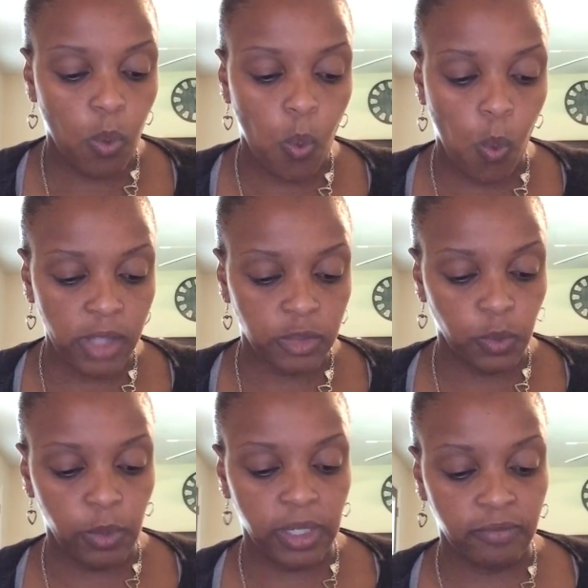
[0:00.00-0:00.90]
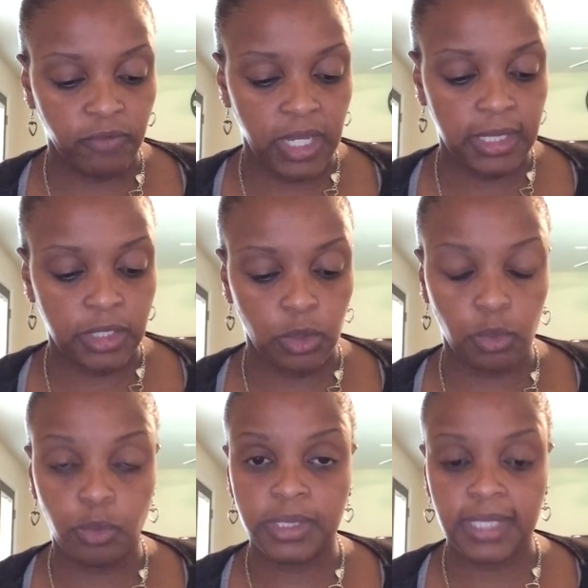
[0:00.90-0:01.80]
Once we reconvened into a
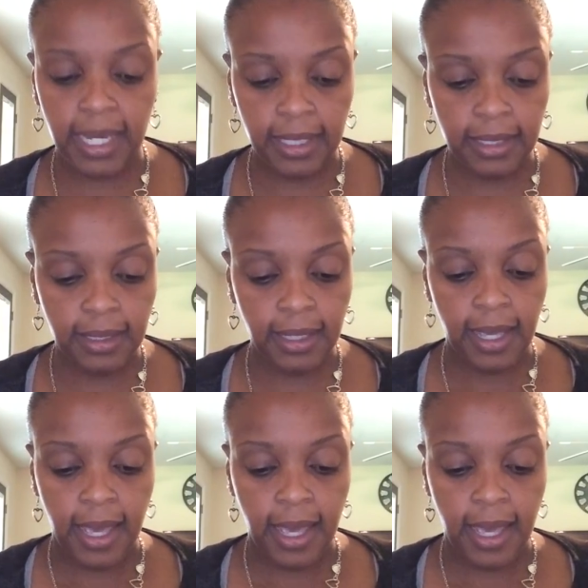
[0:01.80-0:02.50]
group setting,